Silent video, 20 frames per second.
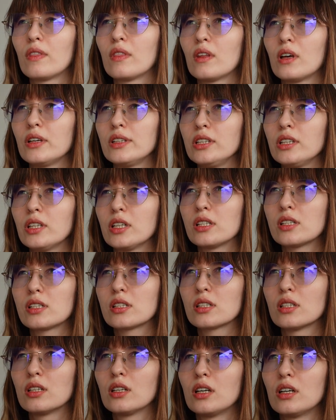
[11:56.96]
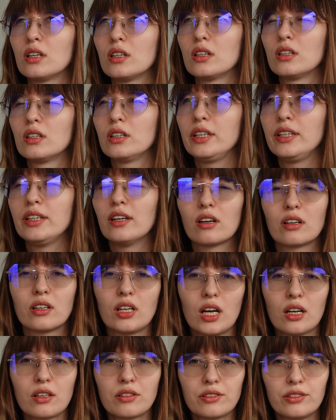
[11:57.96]
I think it's Yarn
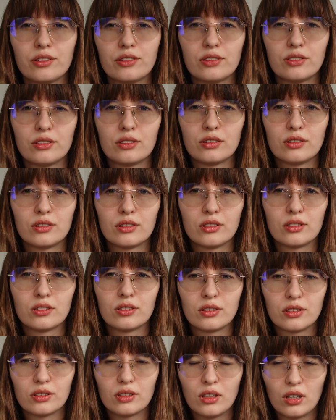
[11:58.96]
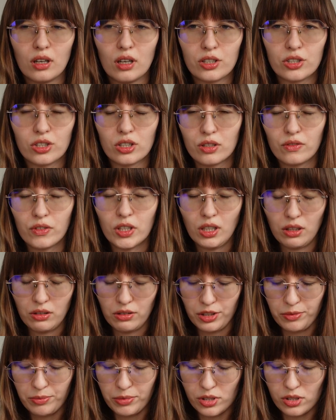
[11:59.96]
Art cotton,
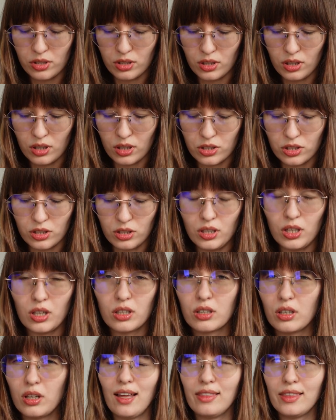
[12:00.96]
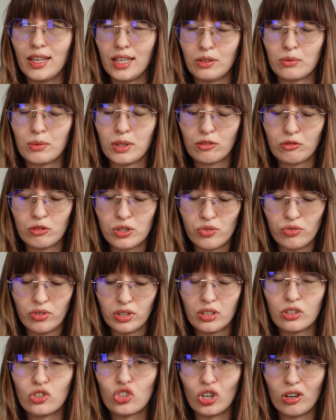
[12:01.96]
100% cotton yarn, and that one was
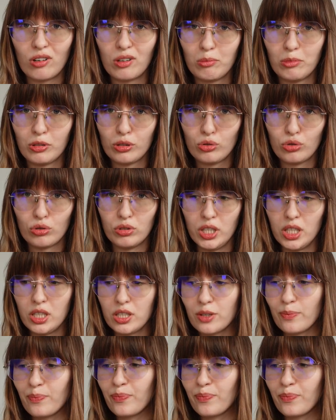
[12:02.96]
really terrible to knit.